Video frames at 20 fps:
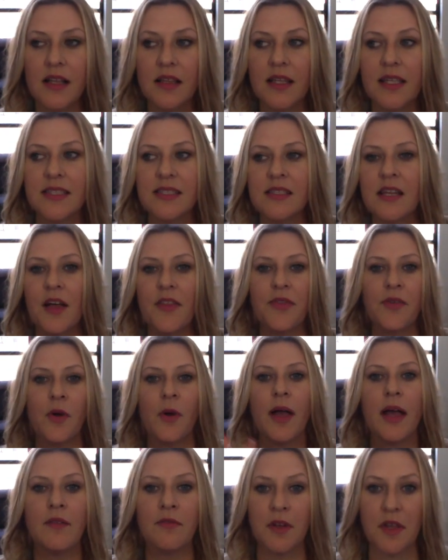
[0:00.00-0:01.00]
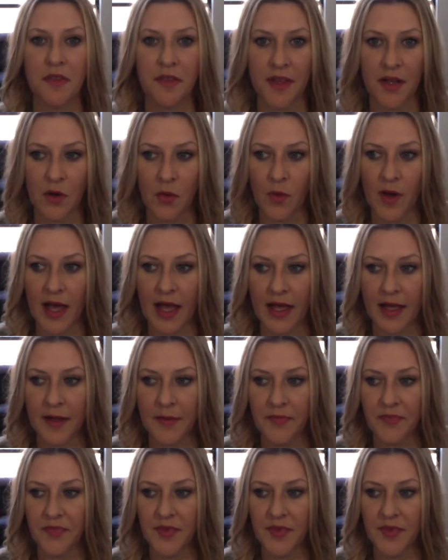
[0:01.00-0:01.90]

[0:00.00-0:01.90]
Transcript: let's not throw everything away.